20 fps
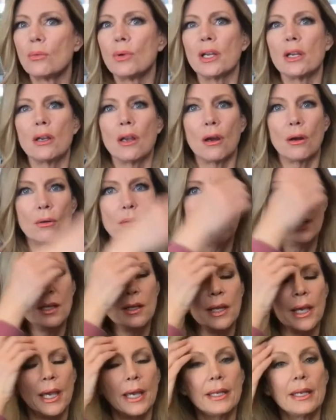window
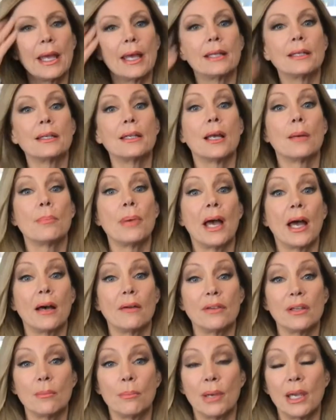and ended up
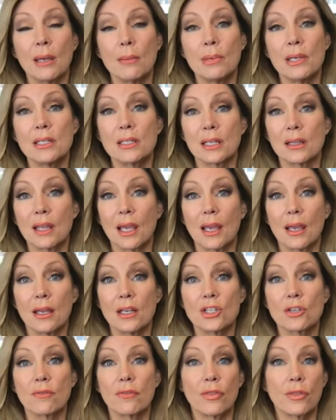having babies at the
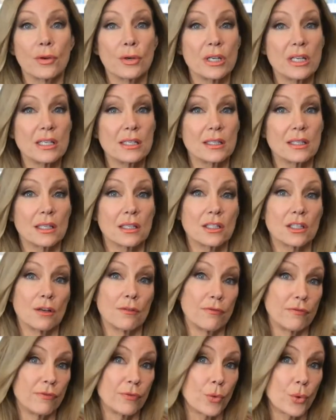age of 36
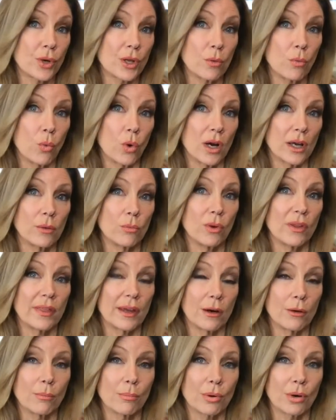and 41
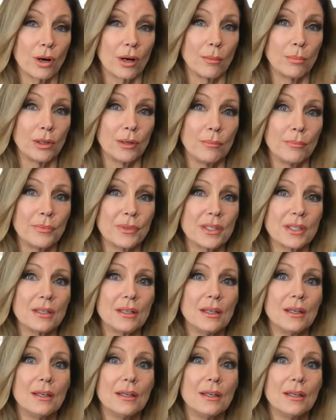without problems.